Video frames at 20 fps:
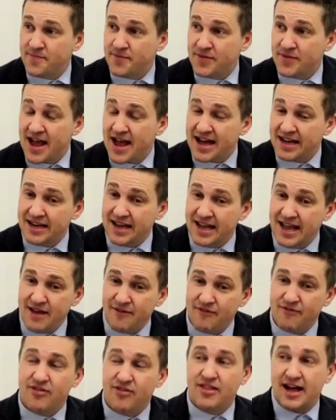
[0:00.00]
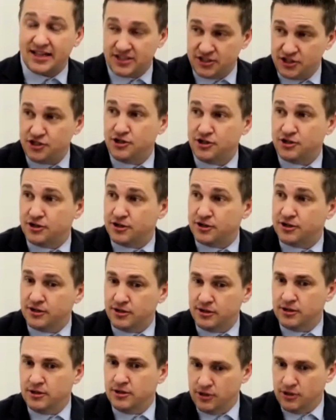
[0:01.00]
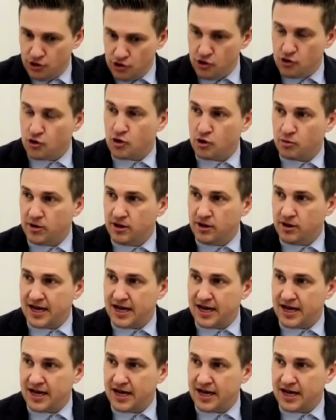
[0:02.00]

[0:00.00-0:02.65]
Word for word: and if that's your normal.